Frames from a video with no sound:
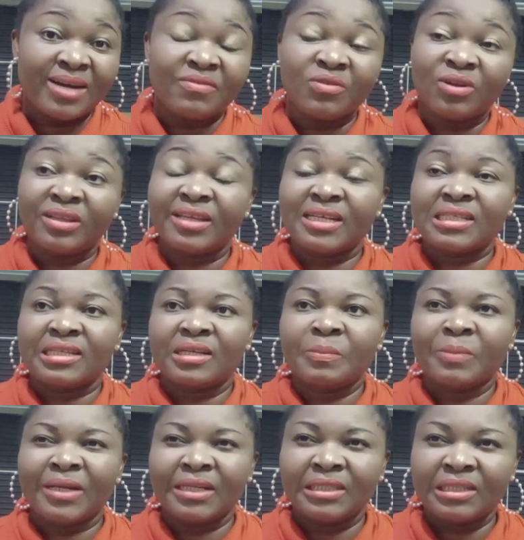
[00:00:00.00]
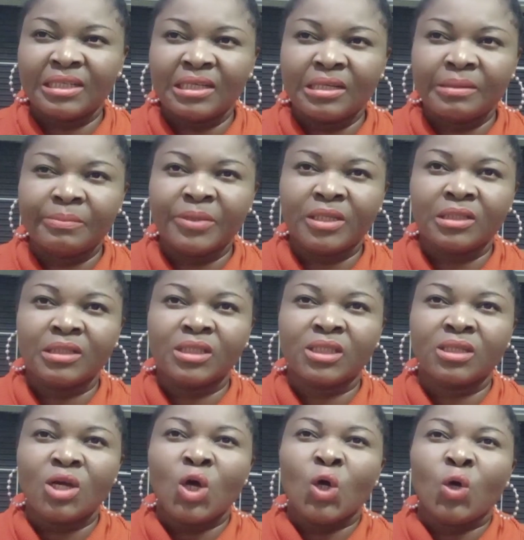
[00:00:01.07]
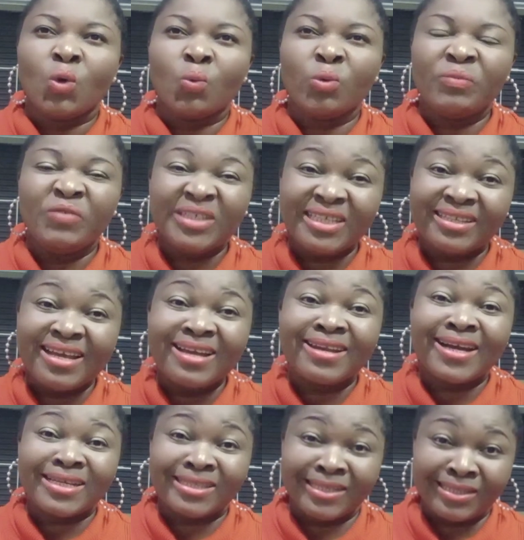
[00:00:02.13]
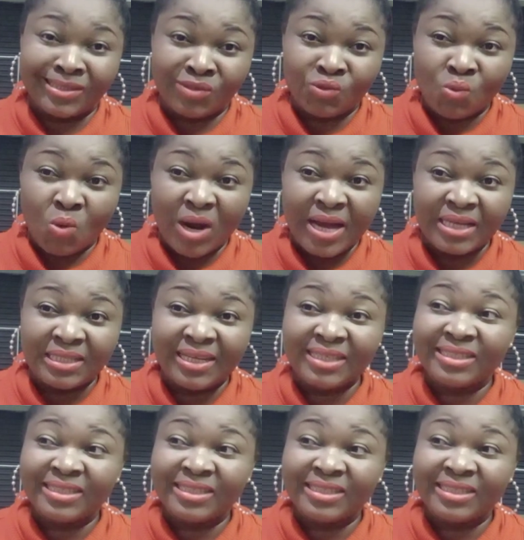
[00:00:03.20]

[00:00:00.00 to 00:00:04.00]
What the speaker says: I've not tested plantain, because we visited that city twice.